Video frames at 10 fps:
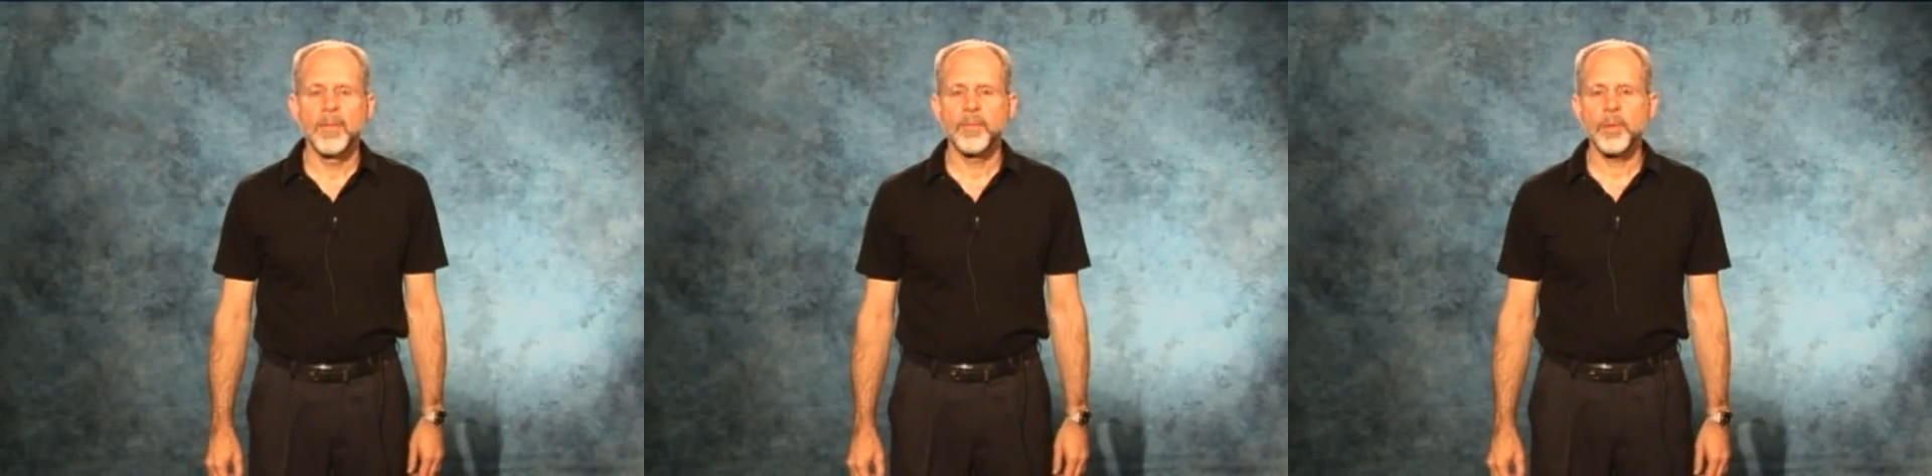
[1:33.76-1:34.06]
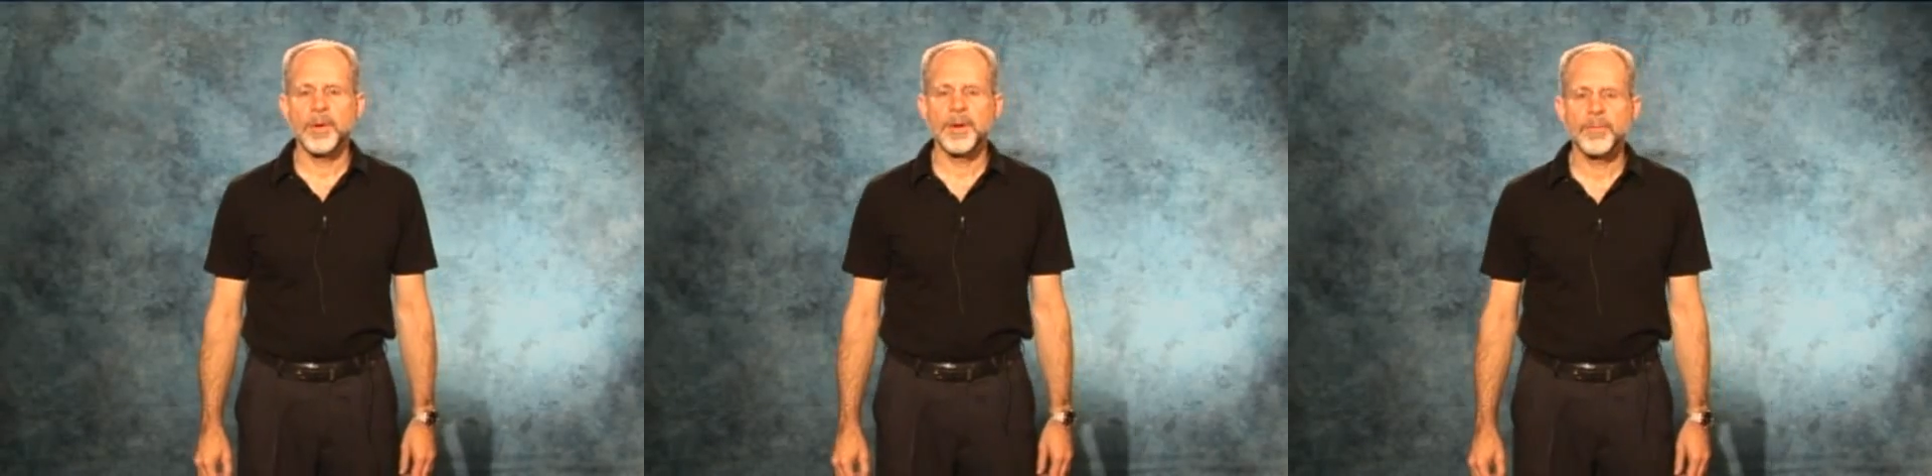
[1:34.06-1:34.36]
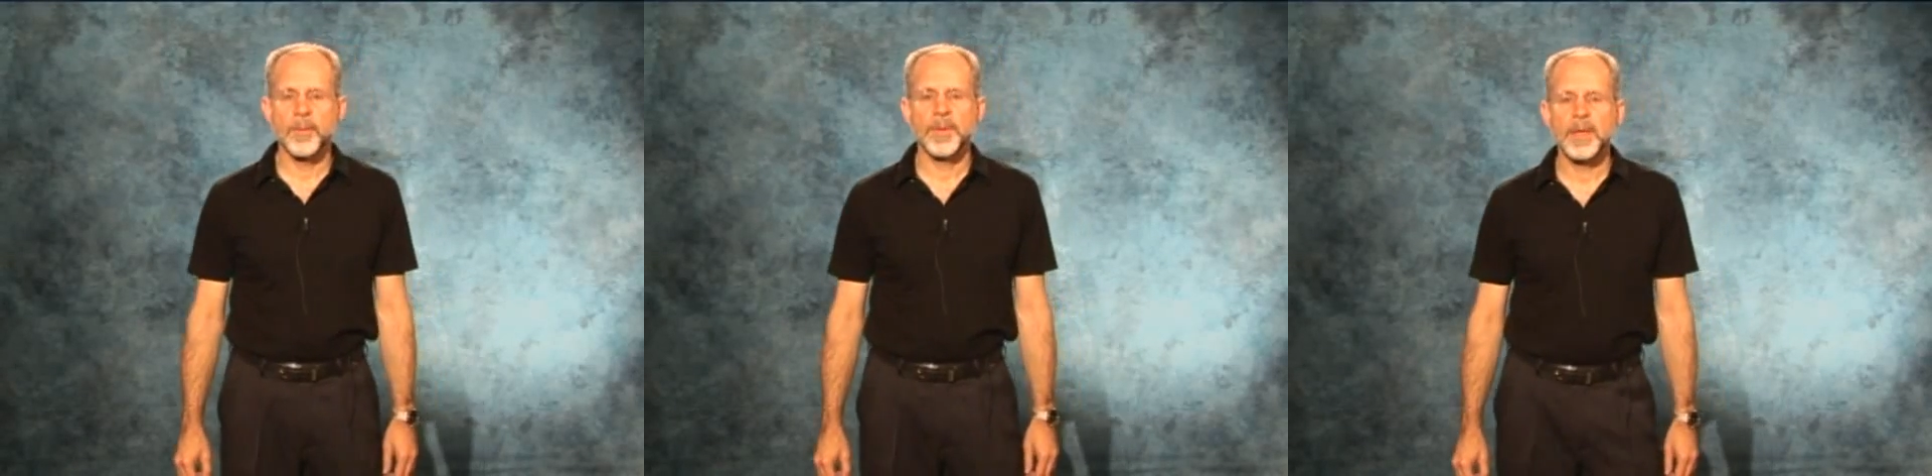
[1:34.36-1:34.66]
For
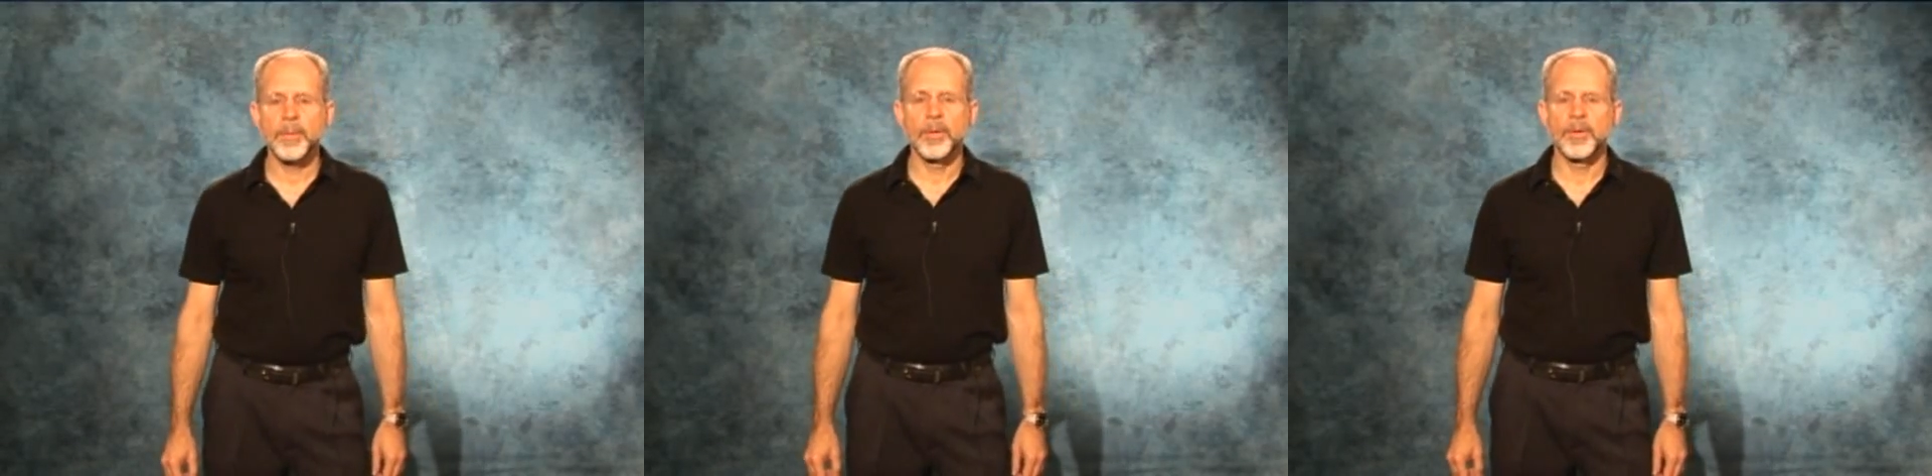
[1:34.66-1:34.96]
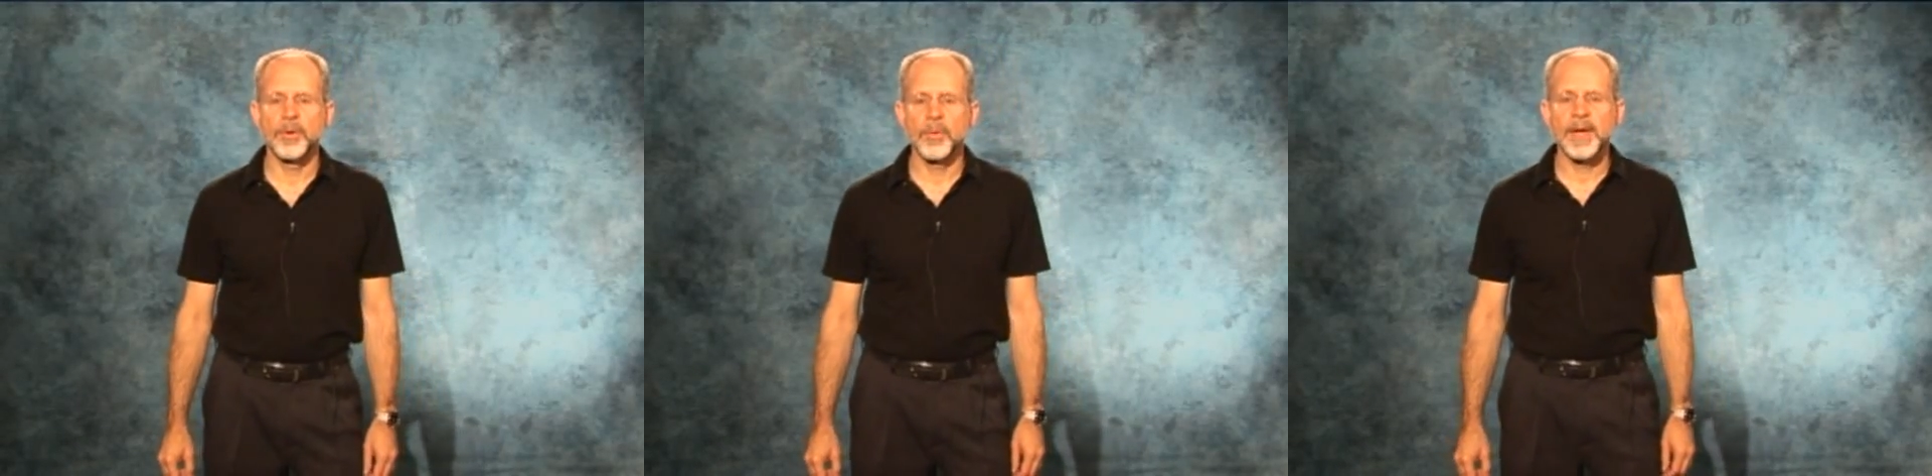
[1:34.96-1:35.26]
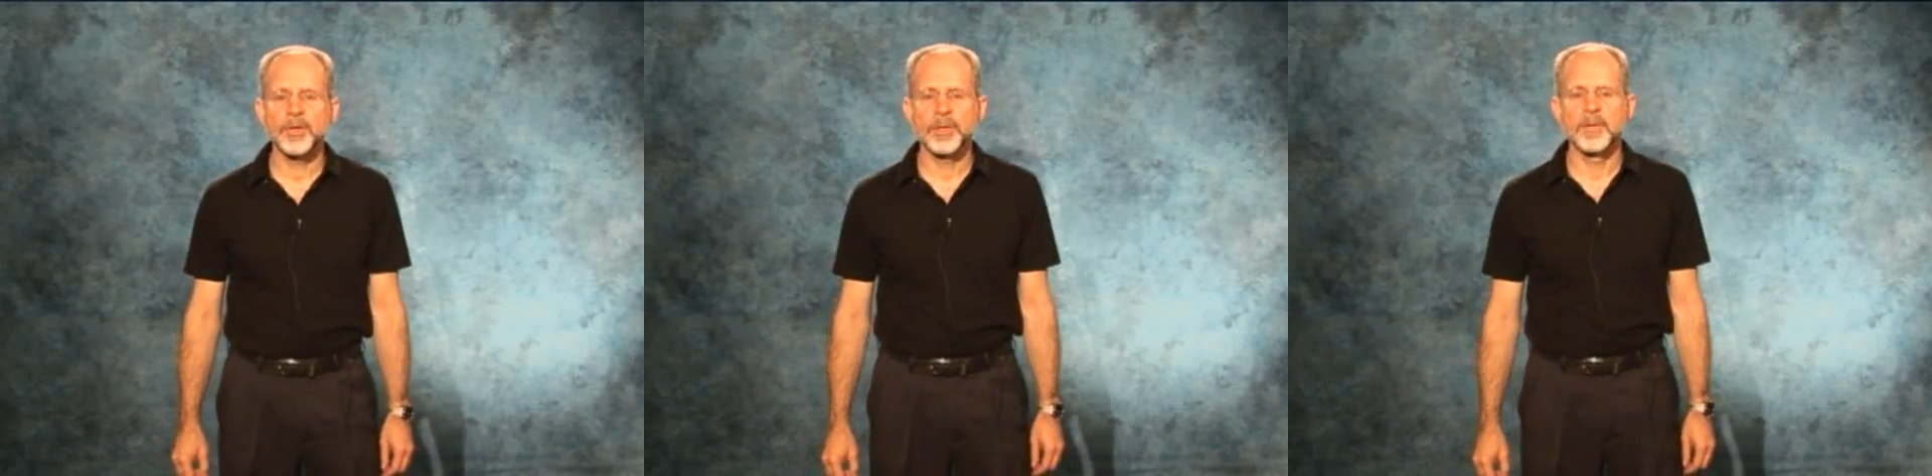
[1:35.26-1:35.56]
different people, the
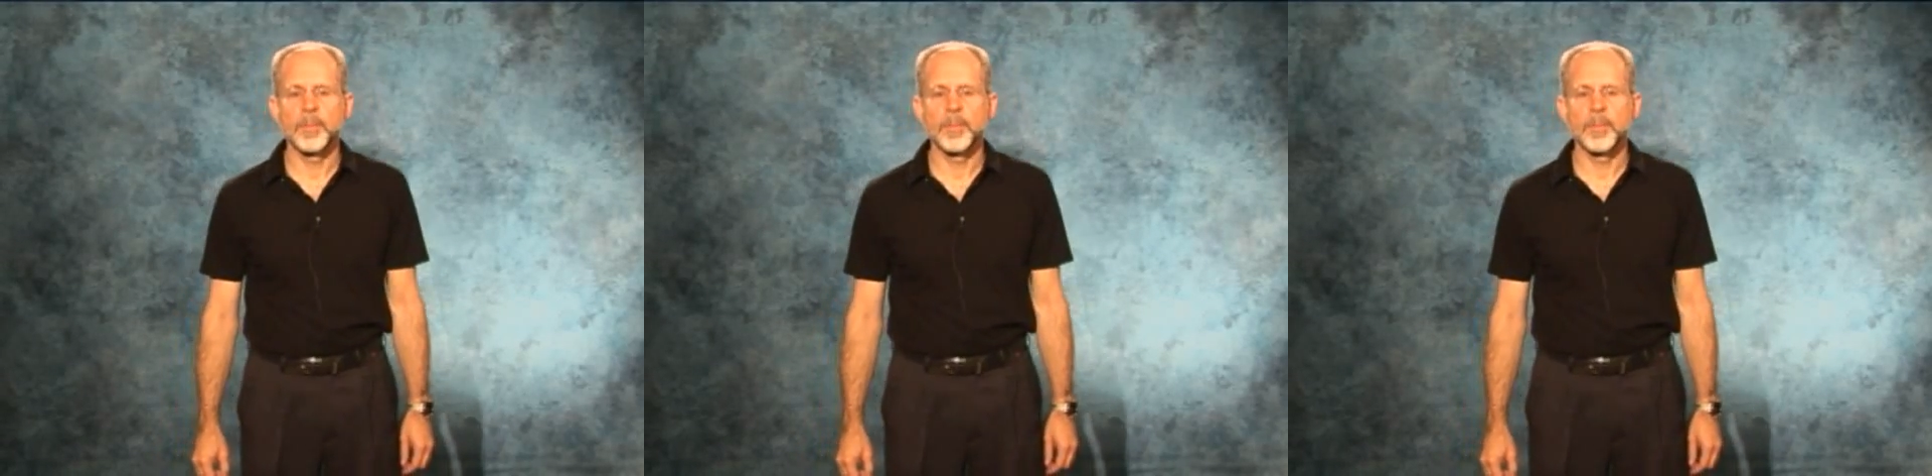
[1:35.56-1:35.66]
direction